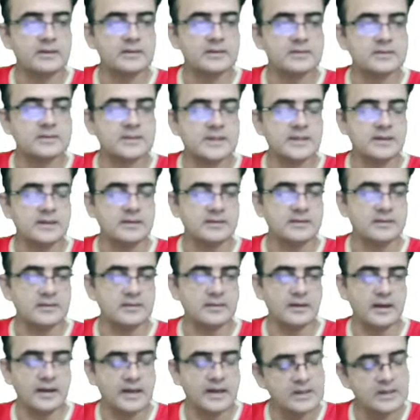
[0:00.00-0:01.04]
see,
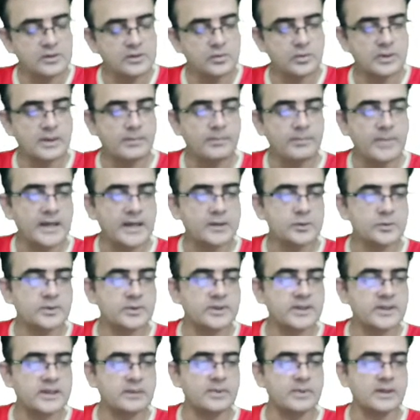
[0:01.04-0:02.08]
again you come back to the
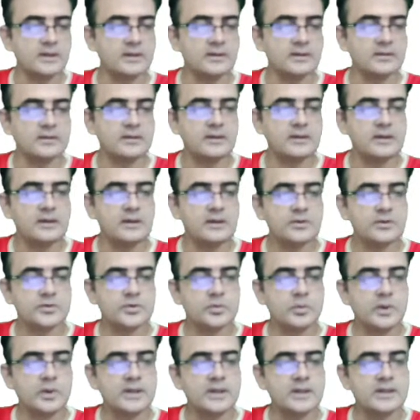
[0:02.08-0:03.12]
table.
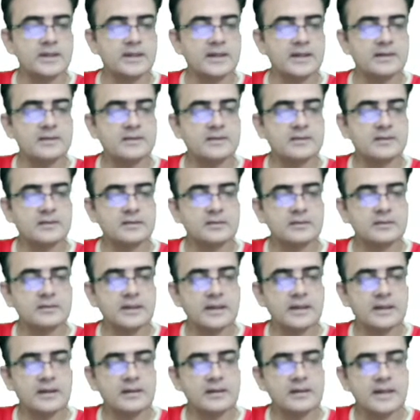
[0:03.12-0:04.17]
So what they
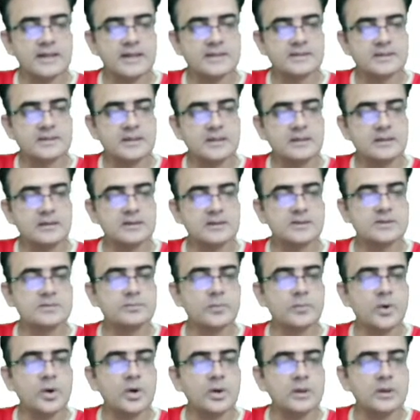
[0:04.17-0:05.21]
are asking, the
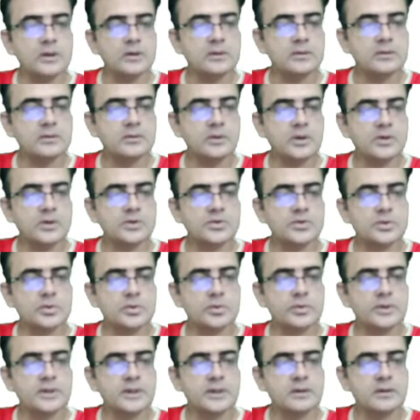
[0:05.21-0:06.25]
small, not
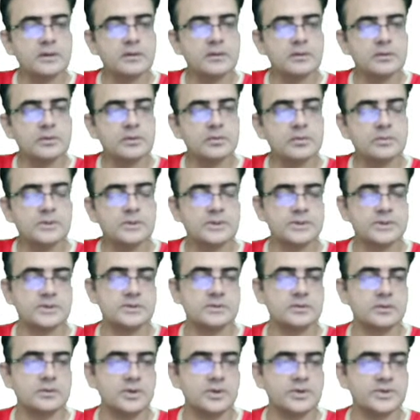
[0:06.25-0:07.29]
SNO here, you just
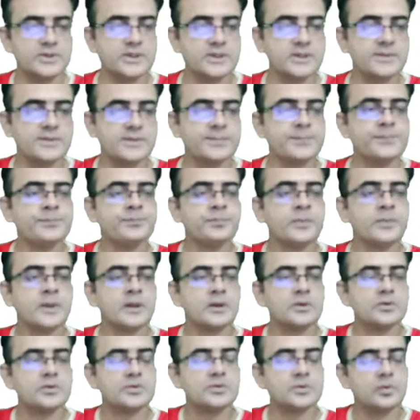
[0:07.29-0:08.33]
cross it.
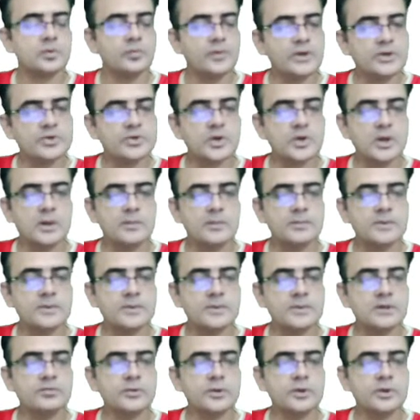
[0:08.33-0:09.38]
So which of
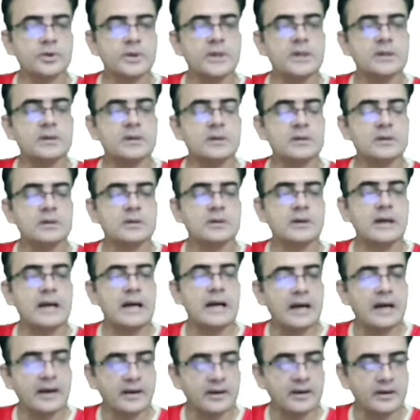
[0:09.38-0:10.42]
the following
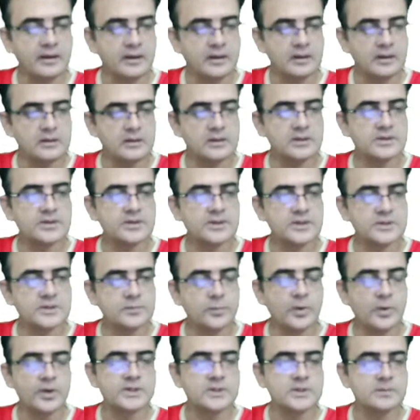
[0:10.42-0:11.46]
RNA is
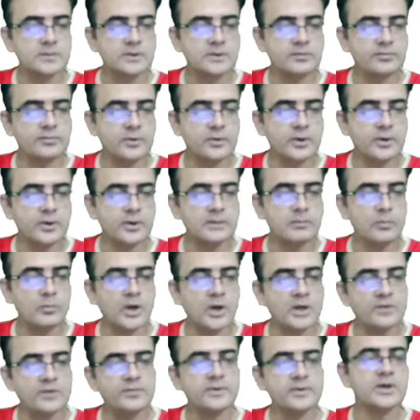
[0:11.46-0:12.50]
responsible for the
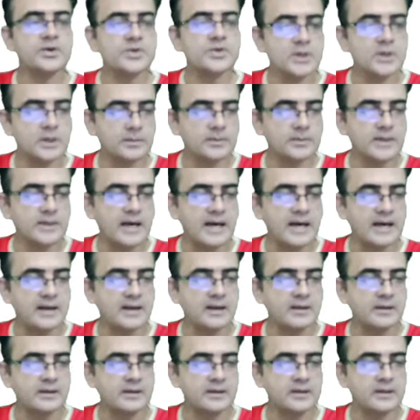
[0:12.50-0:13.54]
modification of the
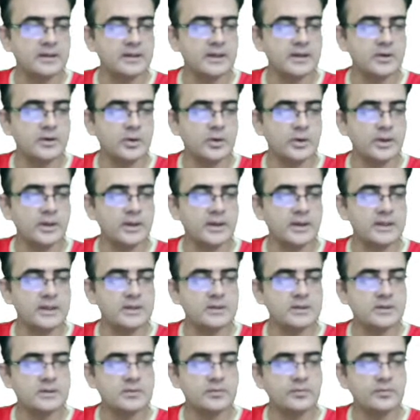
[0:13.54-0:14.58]
rRNA? They are talking, right?
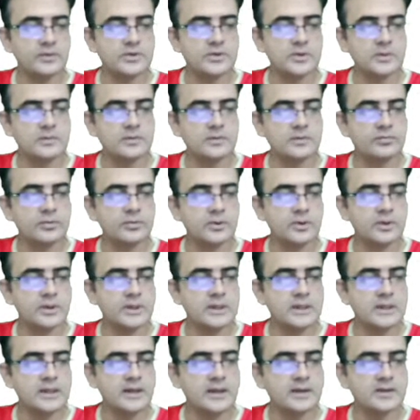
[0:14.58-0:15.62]
Which of the
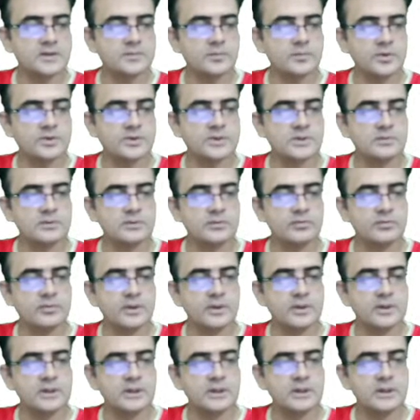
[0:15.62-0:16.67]
following are responsible
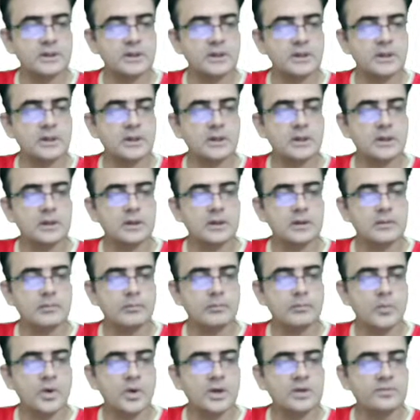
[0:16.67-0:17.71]
for the
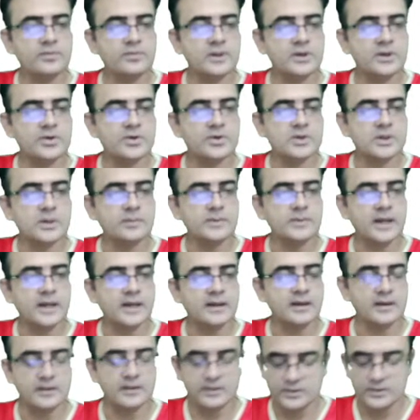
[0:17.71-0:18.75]
modification of the
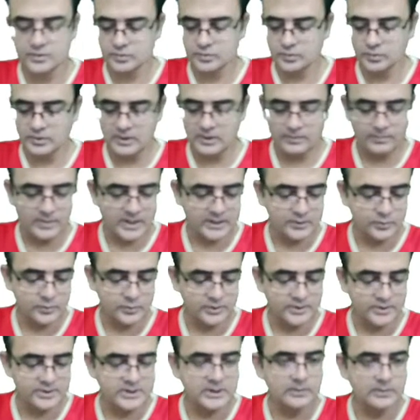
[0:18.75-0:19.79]
rRNA? So you come back to
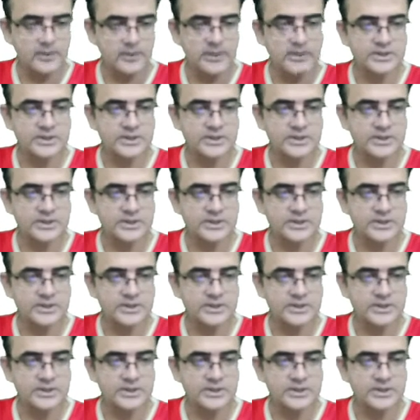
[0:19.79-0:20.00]
the table and